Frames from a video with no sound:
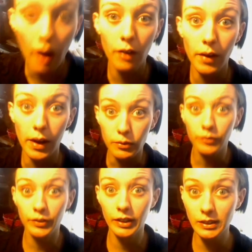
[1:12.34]
Alright, well
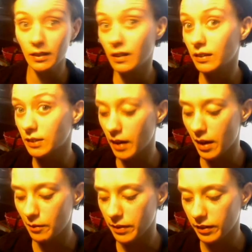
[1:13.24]
first I'll start
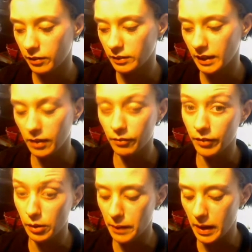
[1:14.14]
out with using
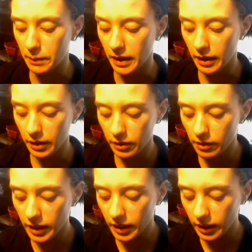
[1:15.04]
Aveeno Baby. You
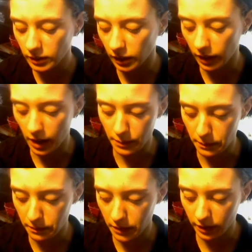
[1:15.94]
don't need to use a lot of
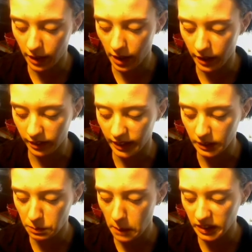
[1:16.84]

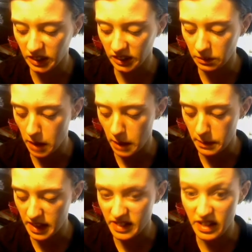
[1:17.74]
this, probably just
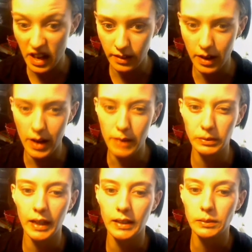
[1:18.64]
maybe a
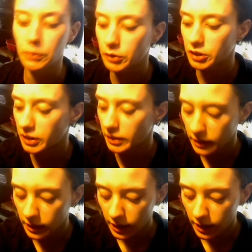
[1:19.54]
dime-sized portion.